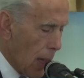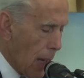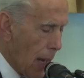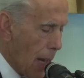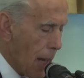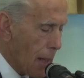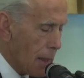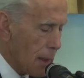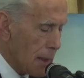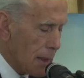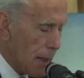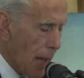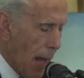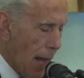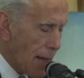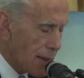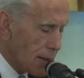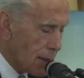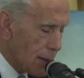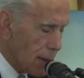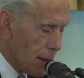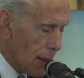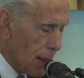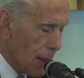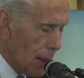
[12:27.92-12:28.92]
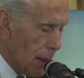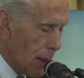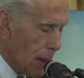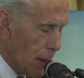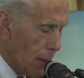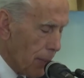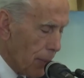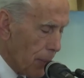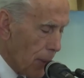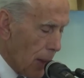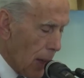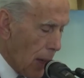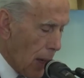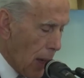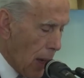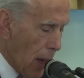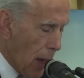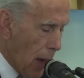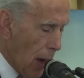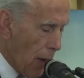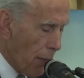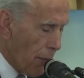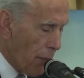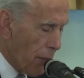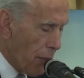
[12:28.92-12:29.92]
And lastly,
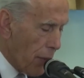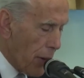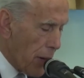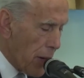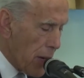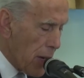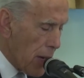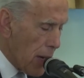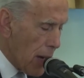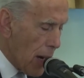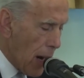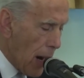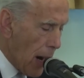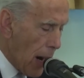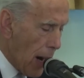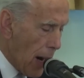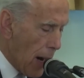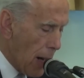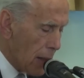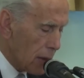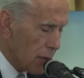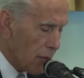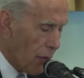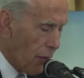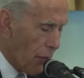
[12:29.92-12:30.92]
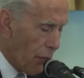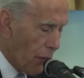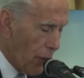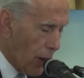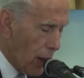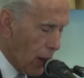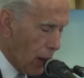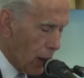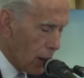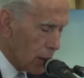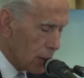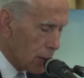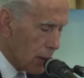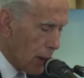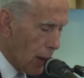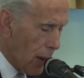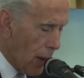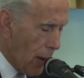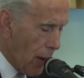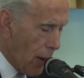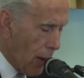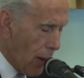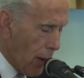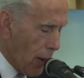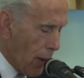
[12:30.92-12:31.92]
a very heartfelt
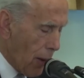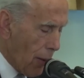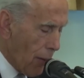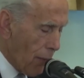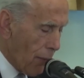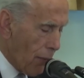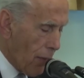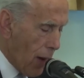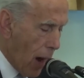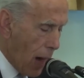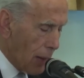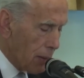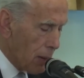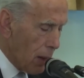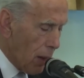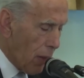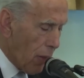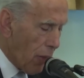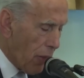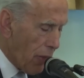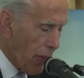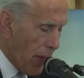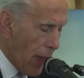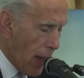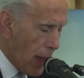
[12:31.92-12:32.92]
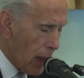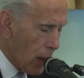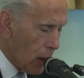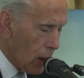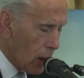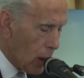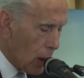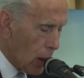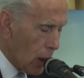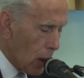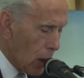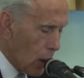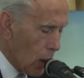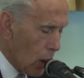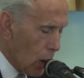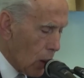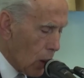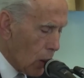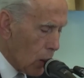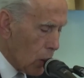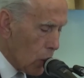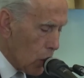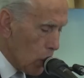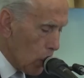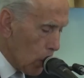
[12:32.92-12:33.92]
final thank
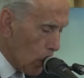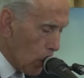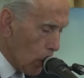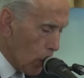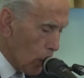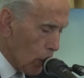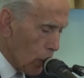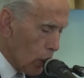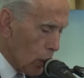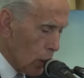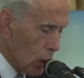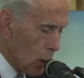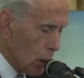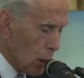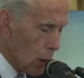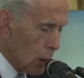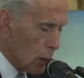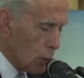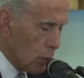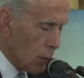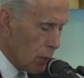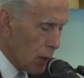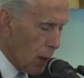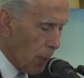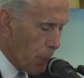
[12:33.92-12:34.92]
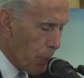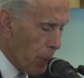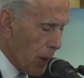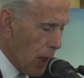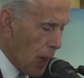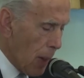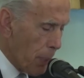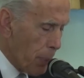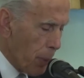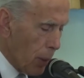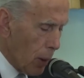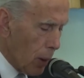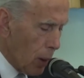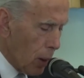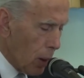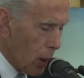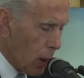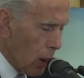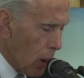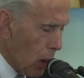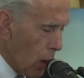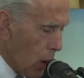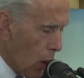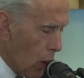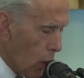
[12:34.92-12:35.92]
you to the
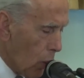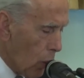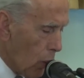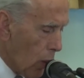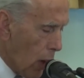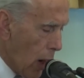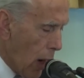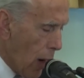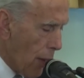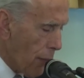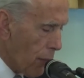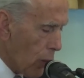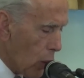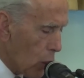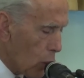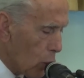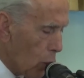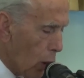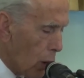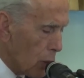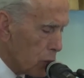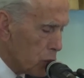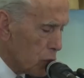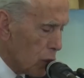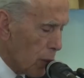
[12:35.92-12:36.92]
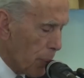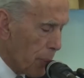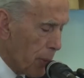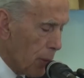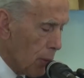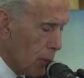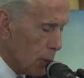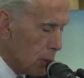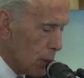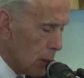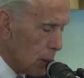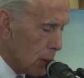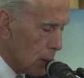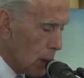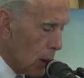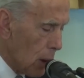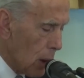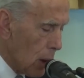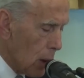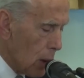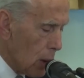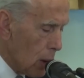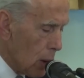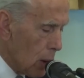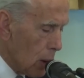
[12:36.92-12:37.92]
people who have contributed
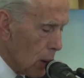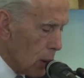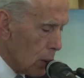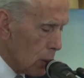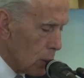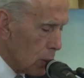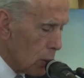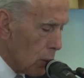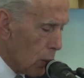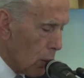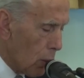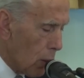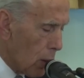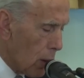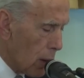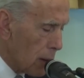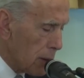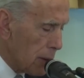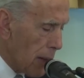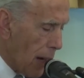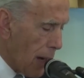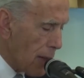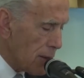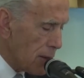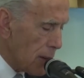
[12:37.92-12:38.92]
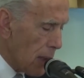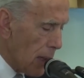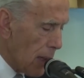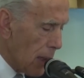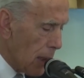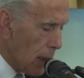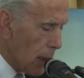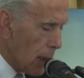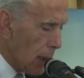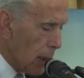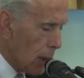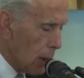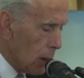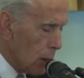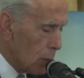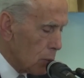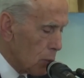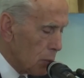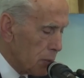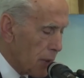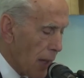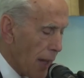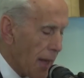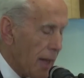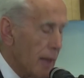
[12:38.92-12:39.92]
to organizing
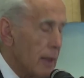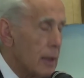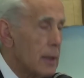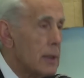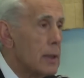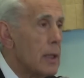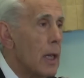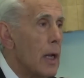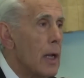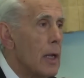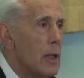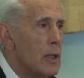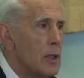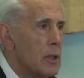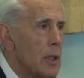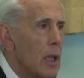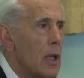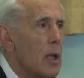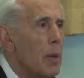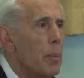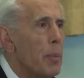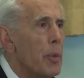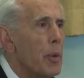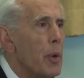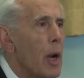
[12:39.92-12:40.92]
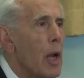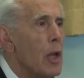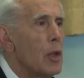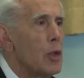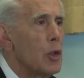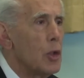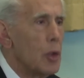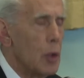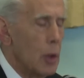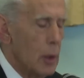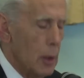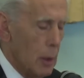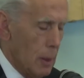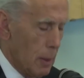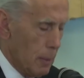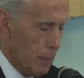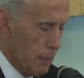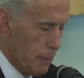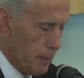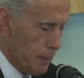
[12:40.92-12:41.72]
today's celebration.